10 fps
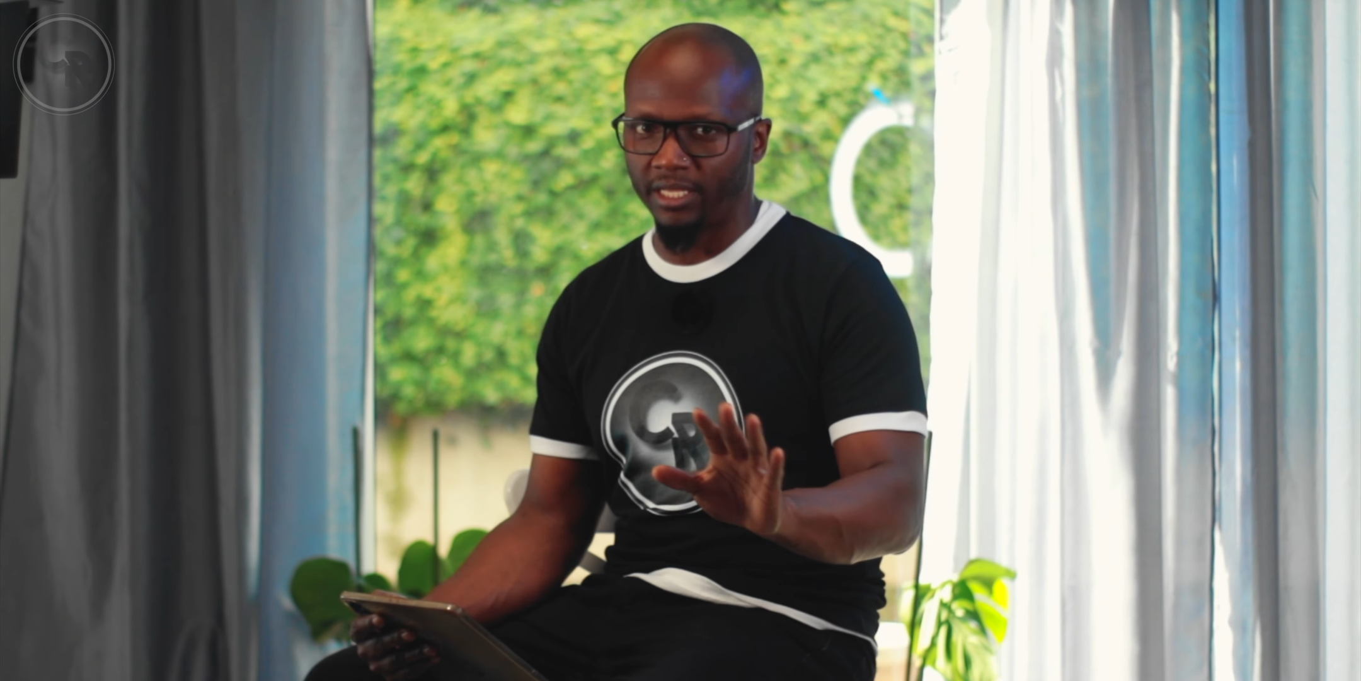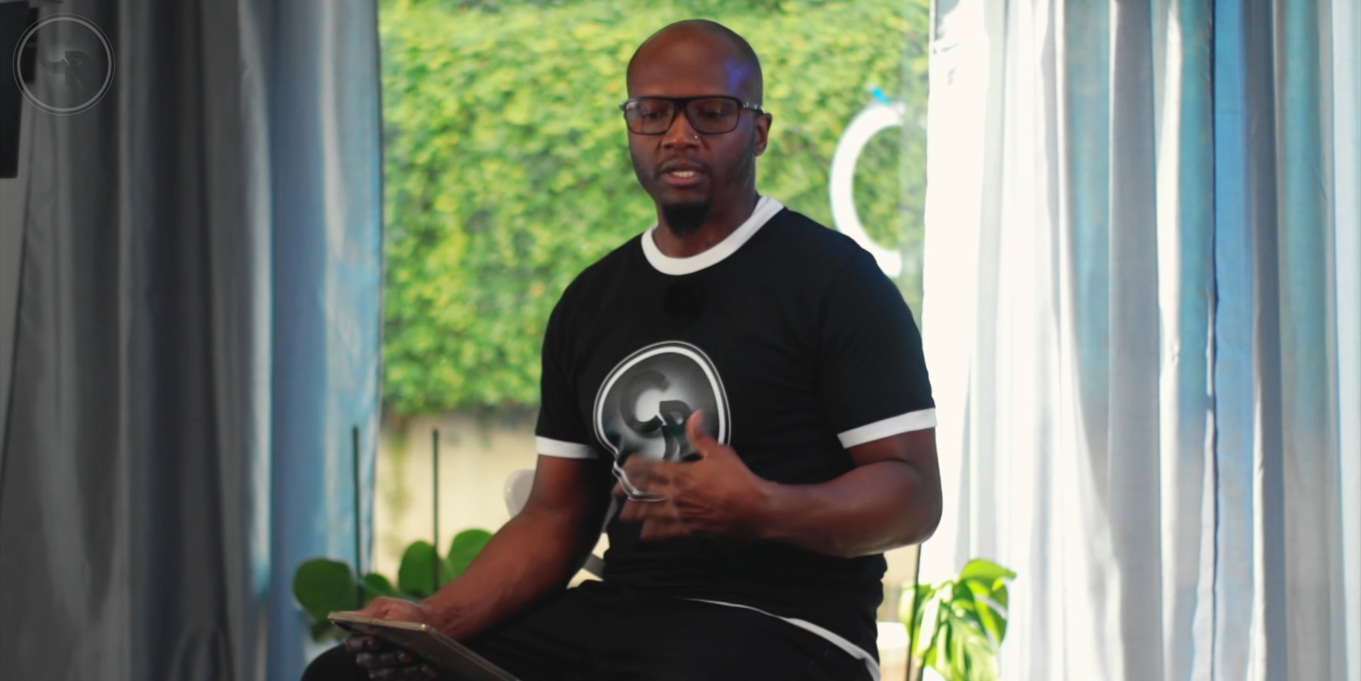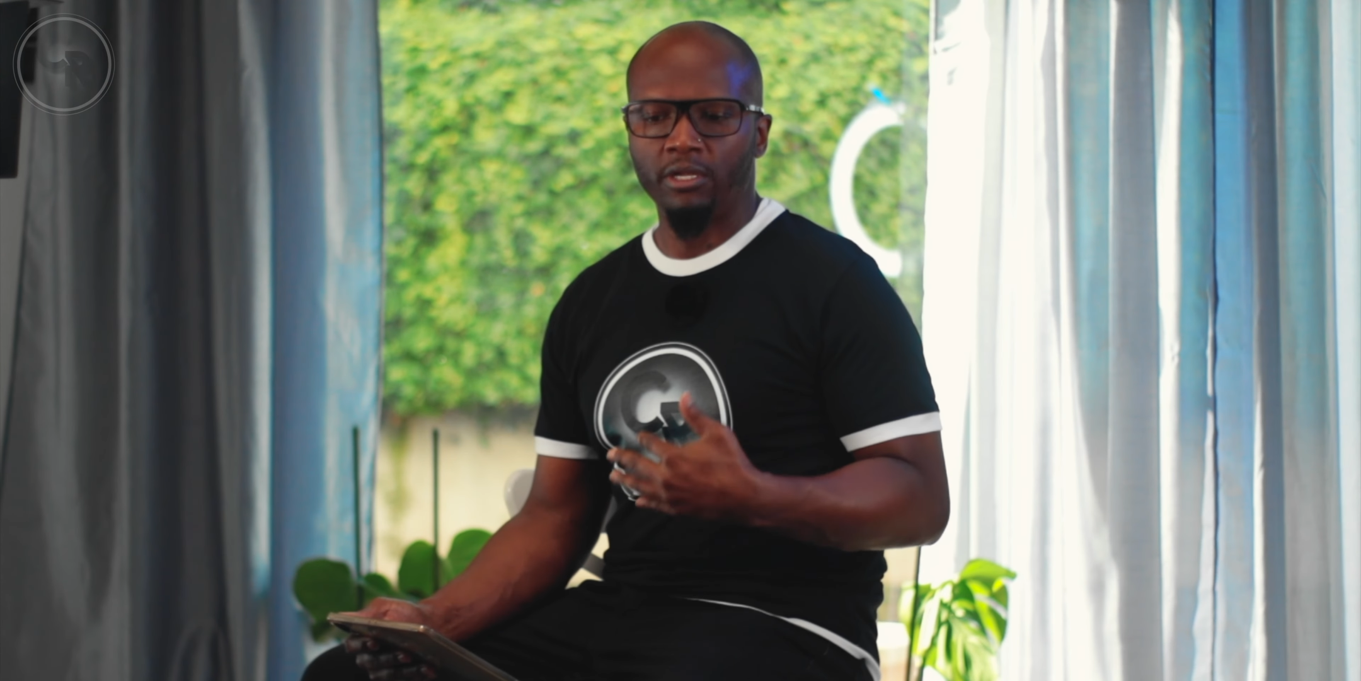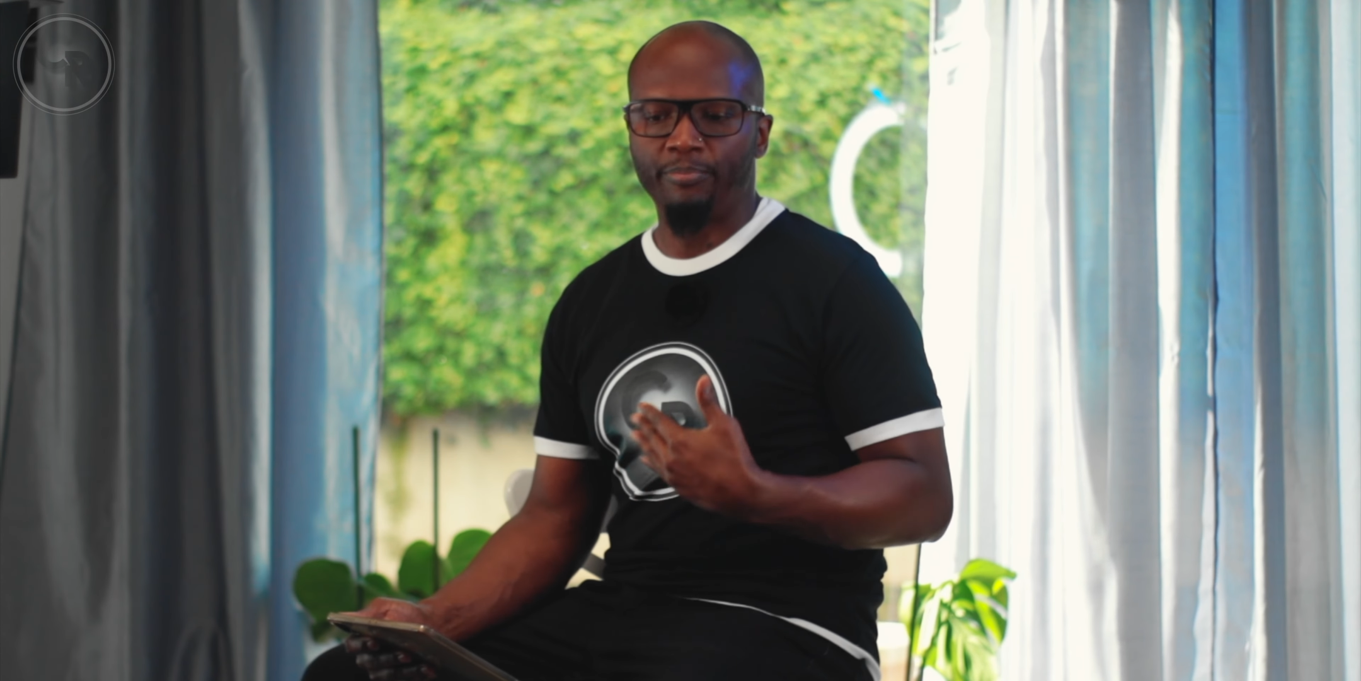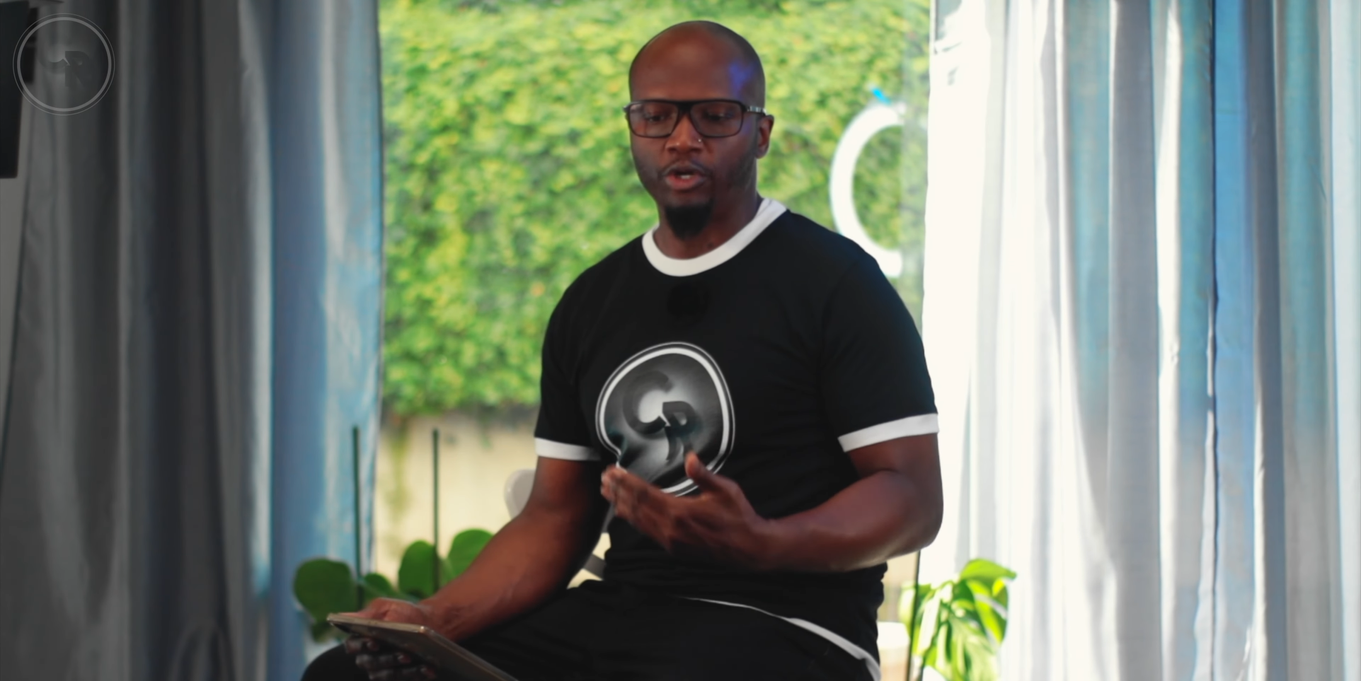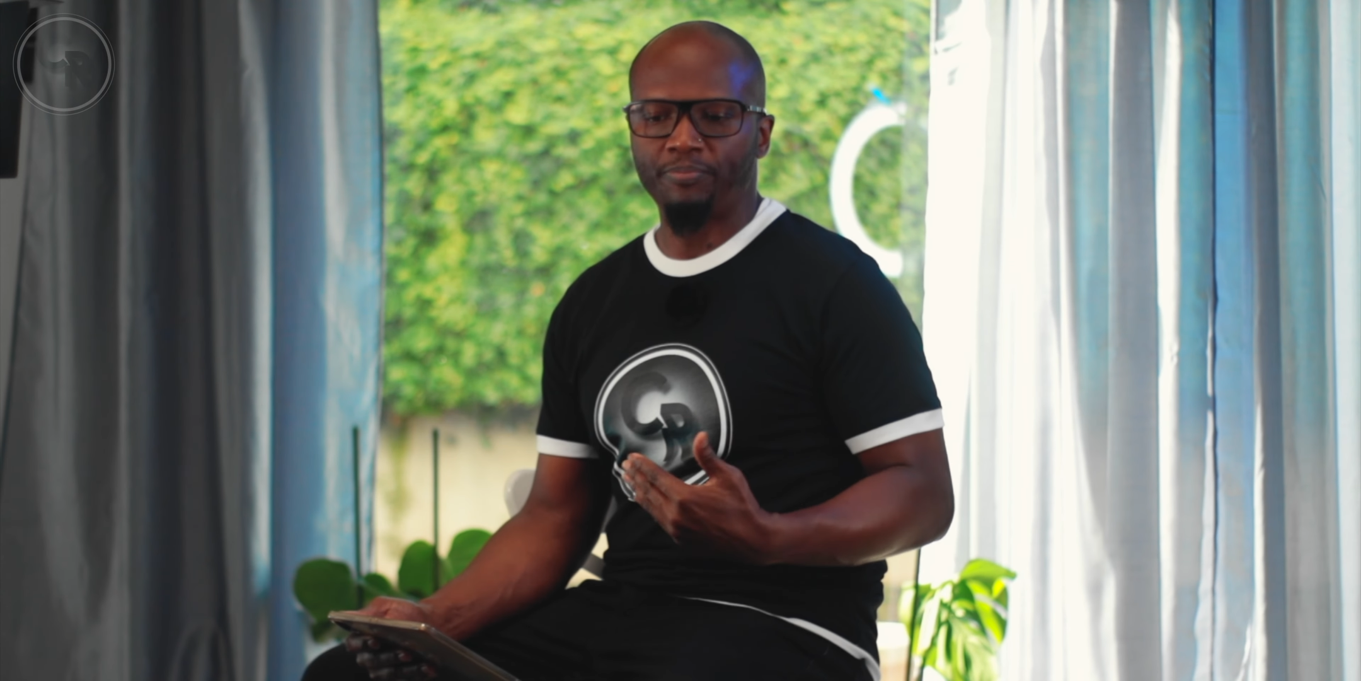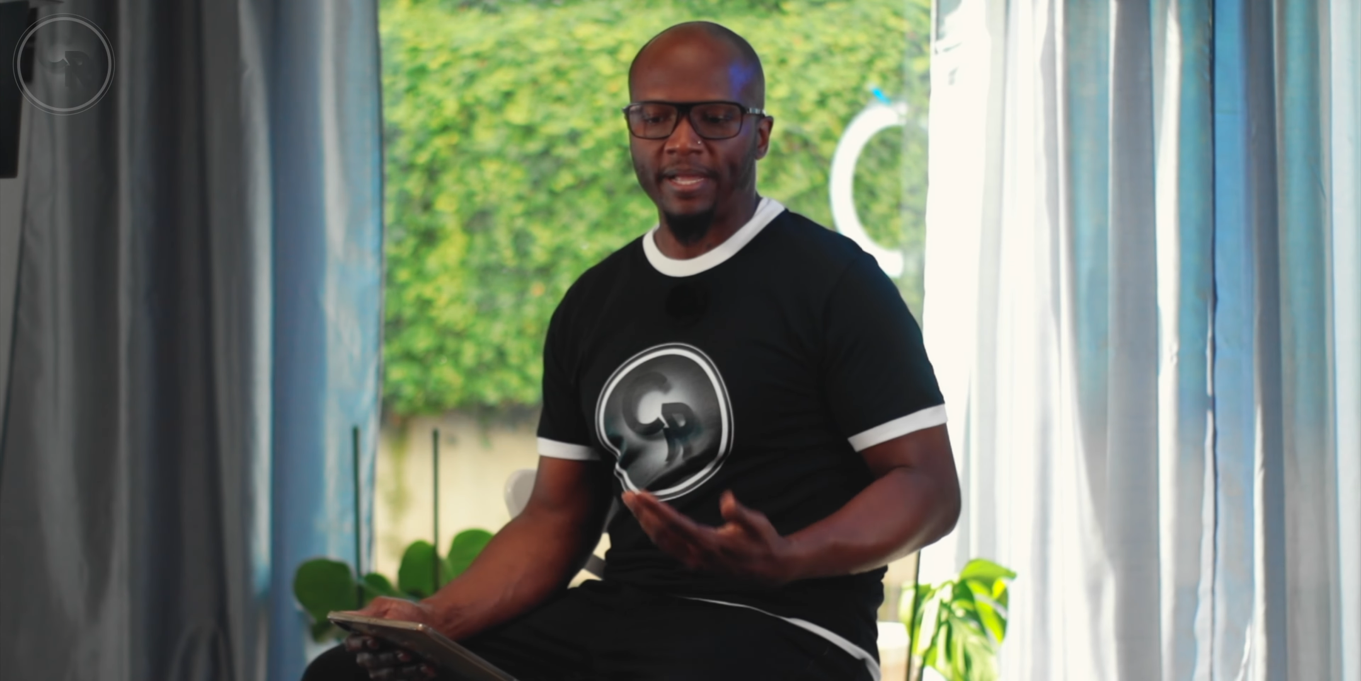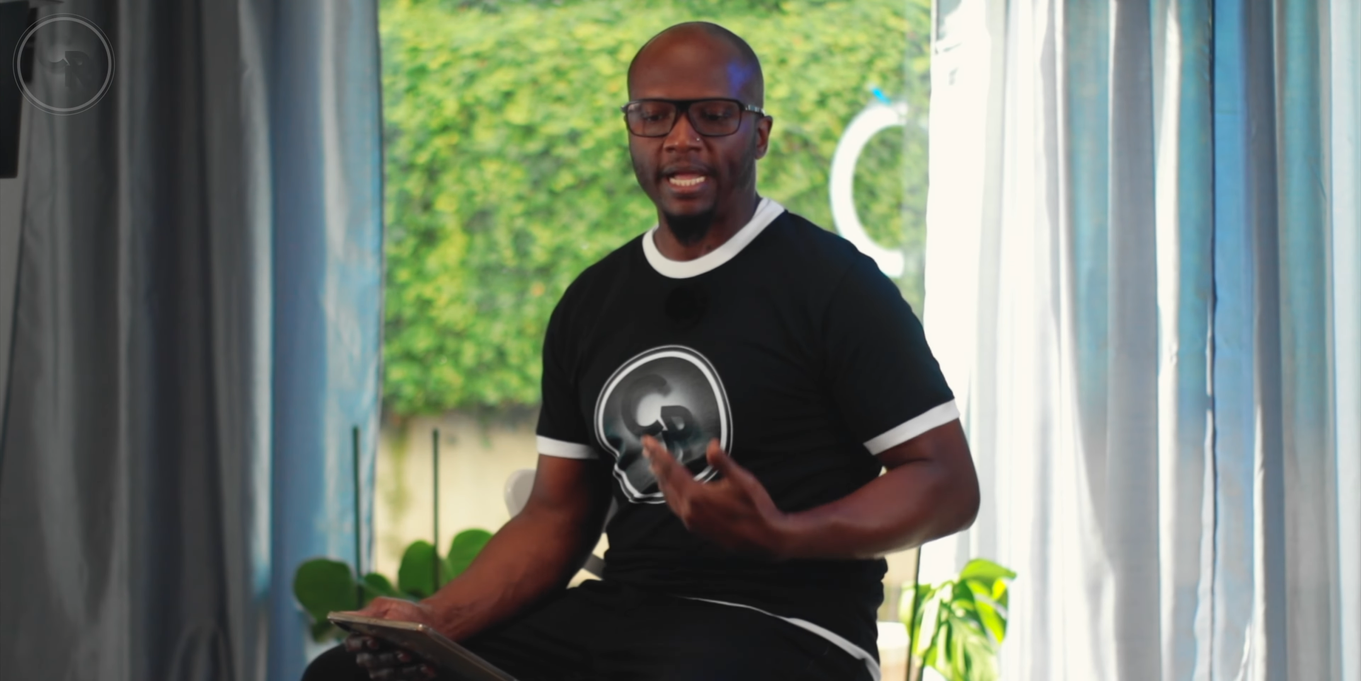The only pushback